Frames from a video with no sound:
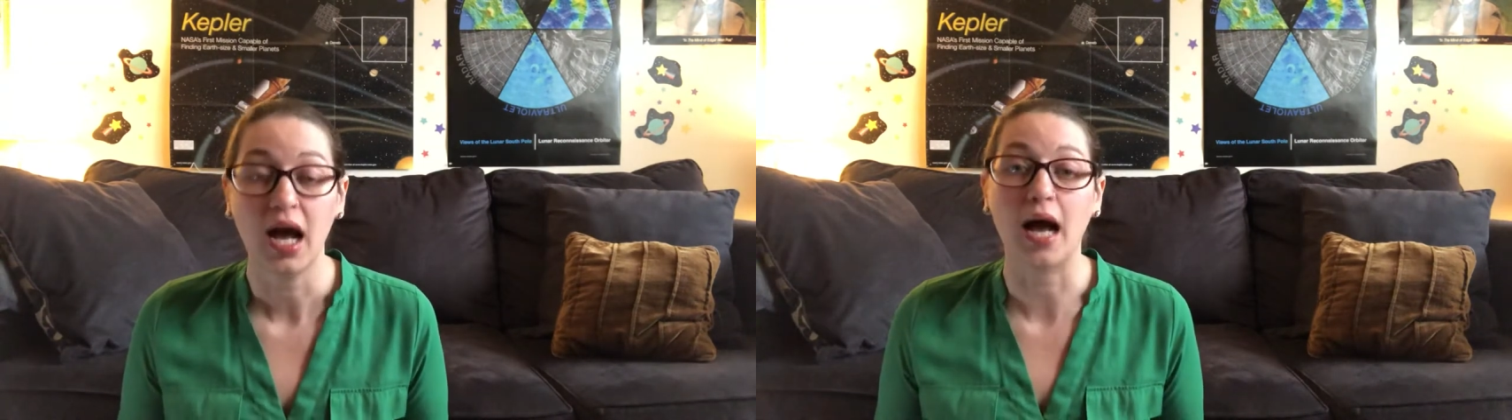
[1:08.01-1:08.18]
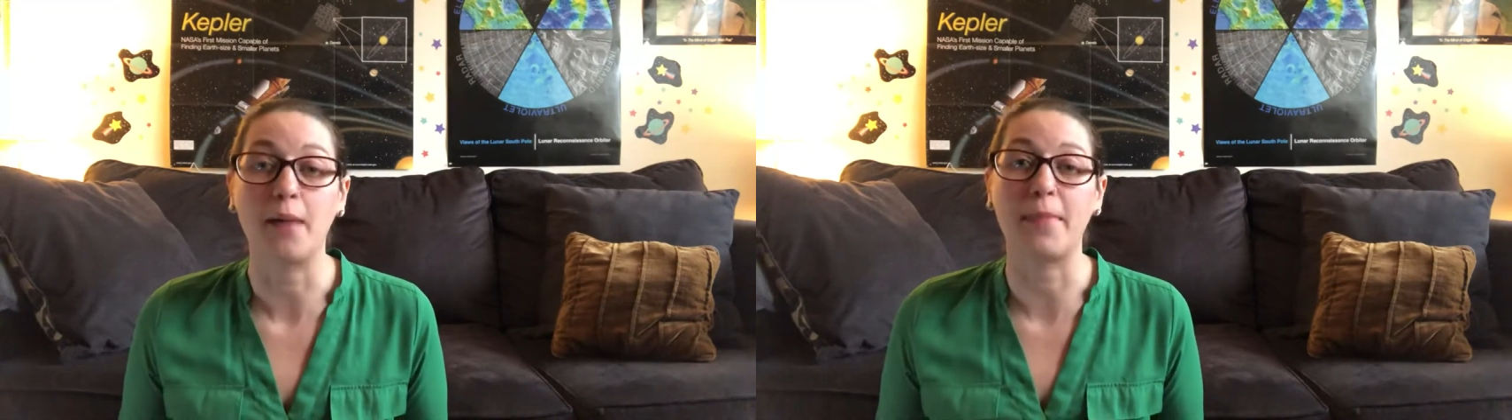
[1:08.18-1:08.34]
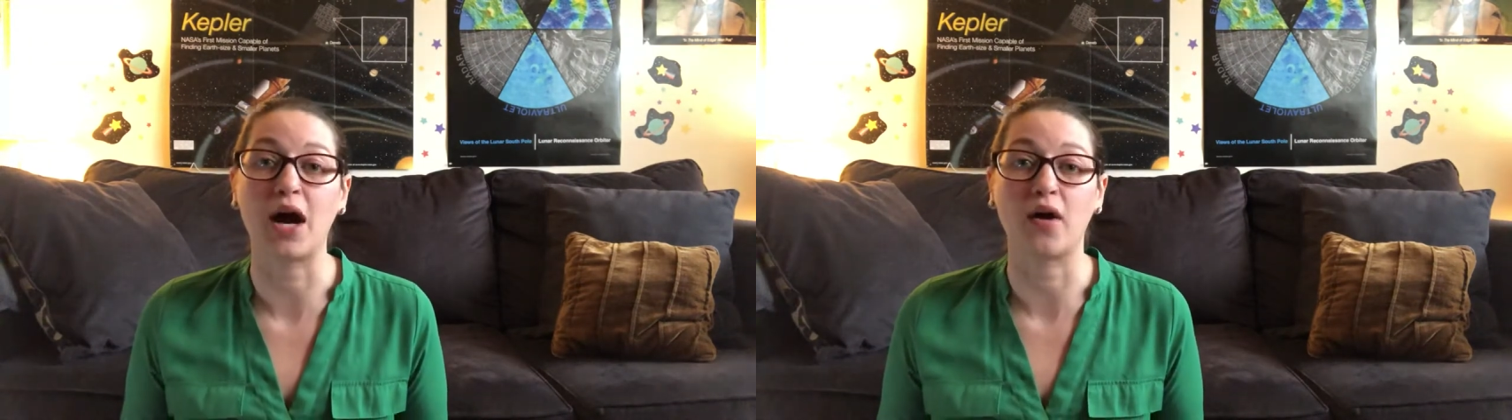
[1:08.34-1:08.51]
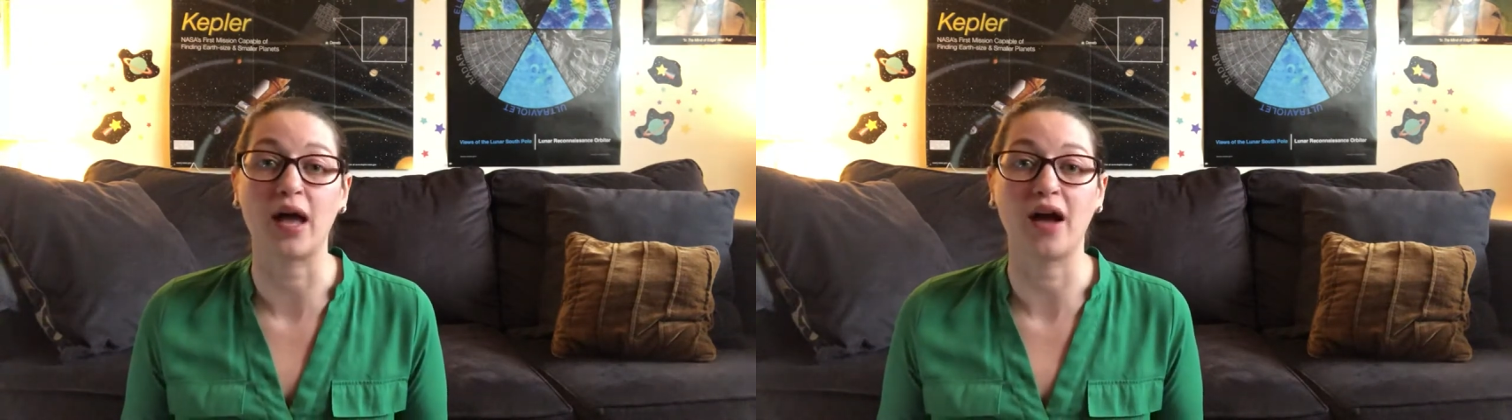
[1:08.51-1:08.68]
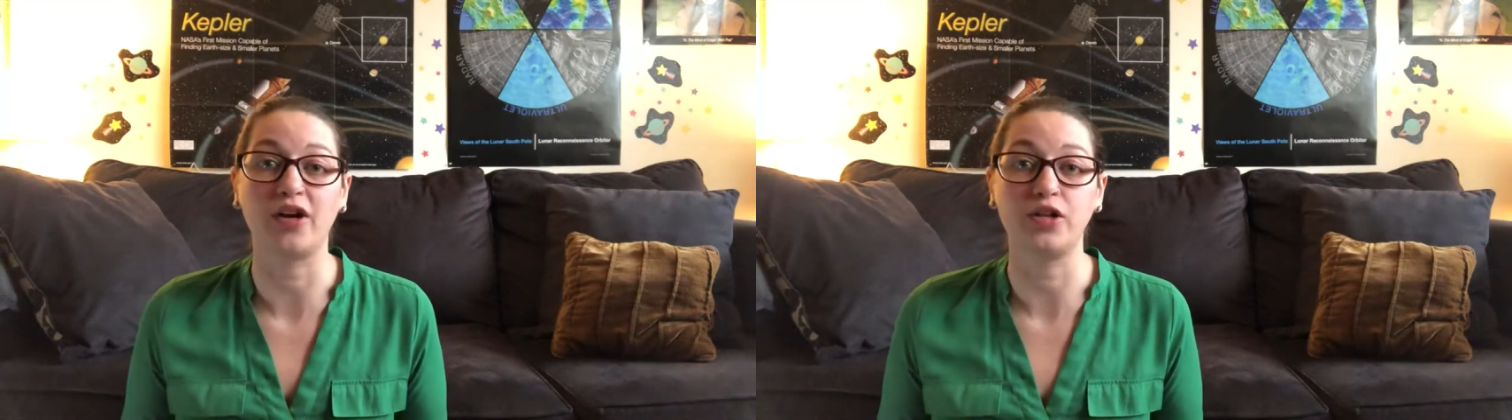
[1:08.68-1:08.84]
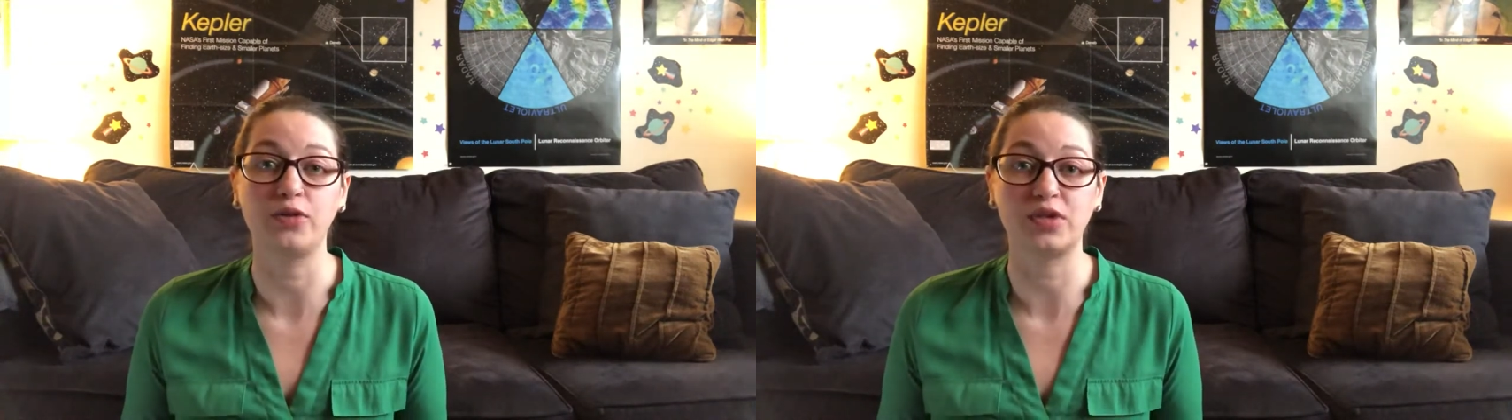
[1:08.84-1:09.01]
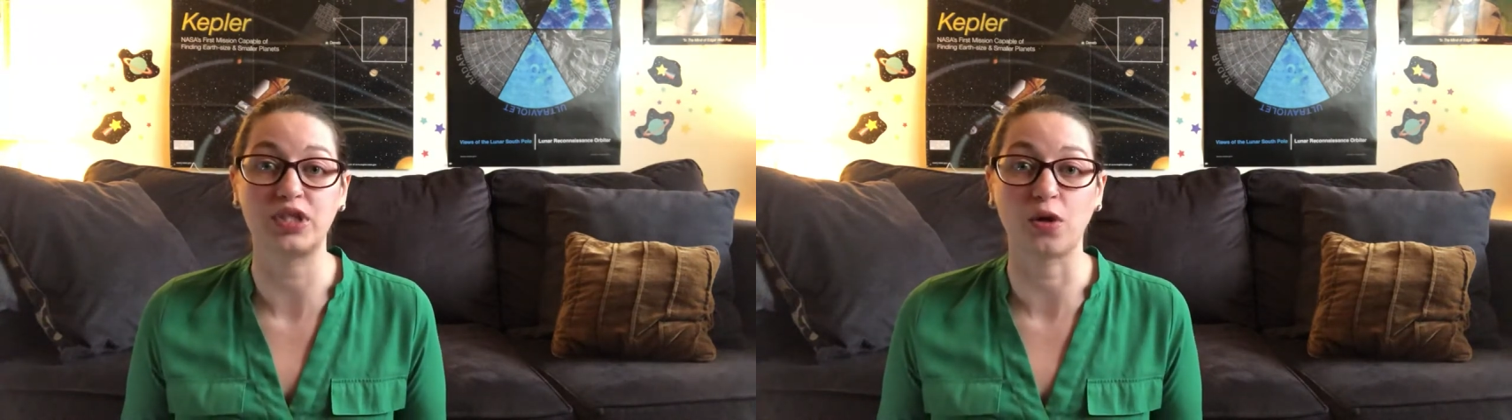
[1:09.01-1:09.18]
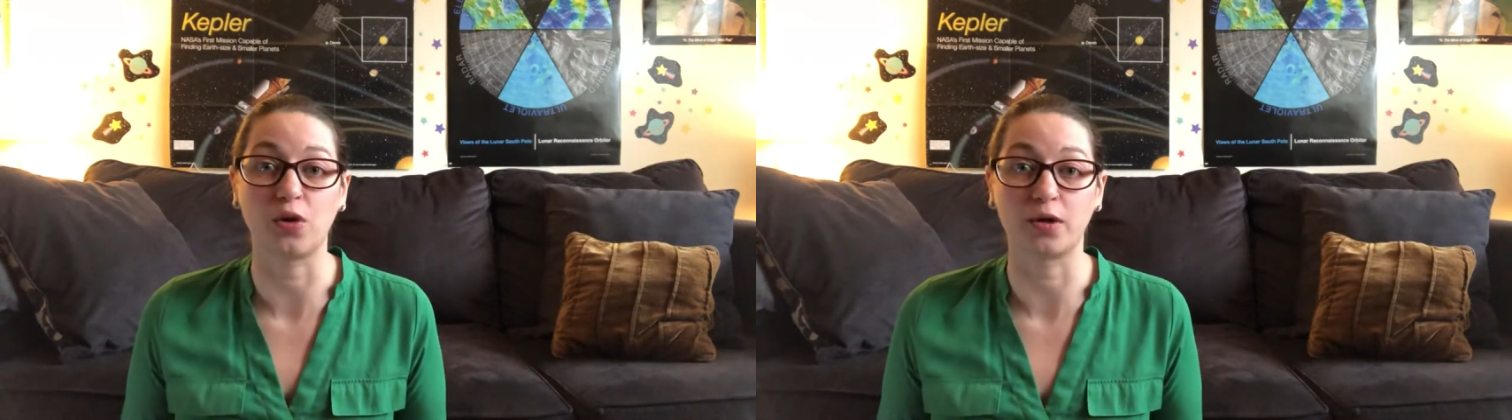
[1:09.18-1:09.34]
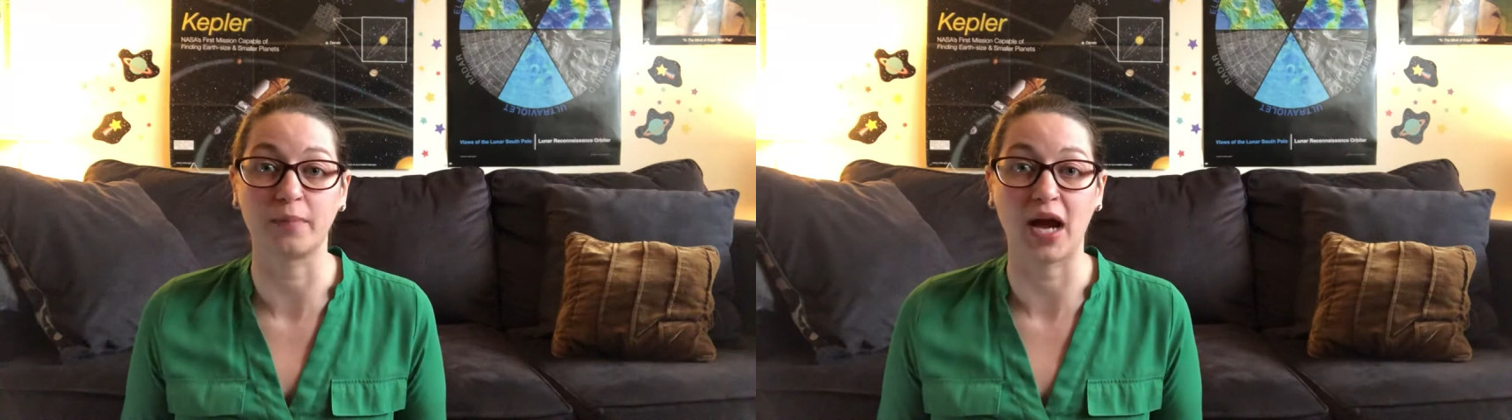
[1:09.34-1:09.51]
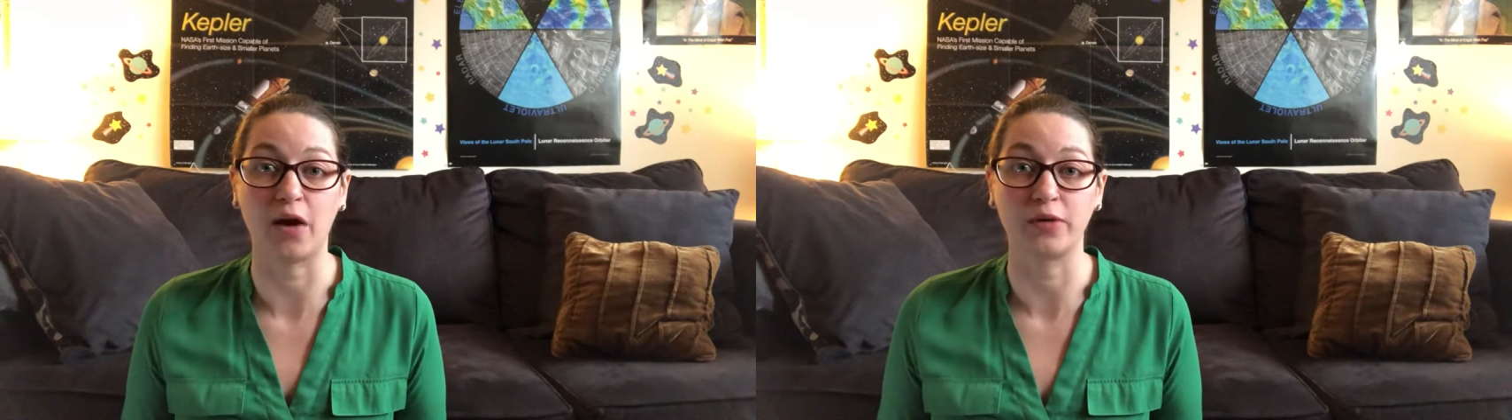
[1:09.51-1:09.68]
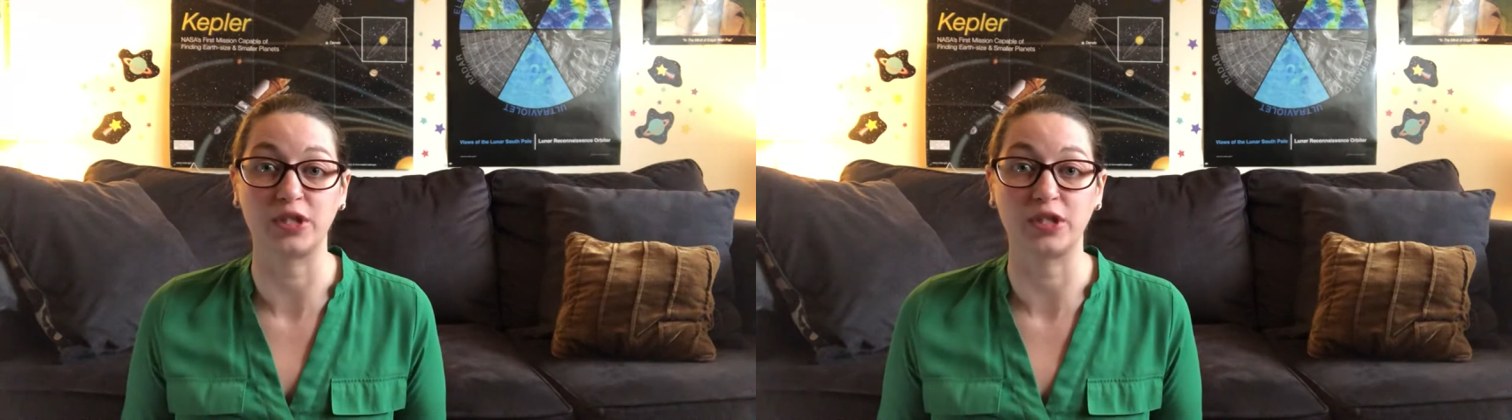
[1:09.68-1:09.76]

about how to use solar power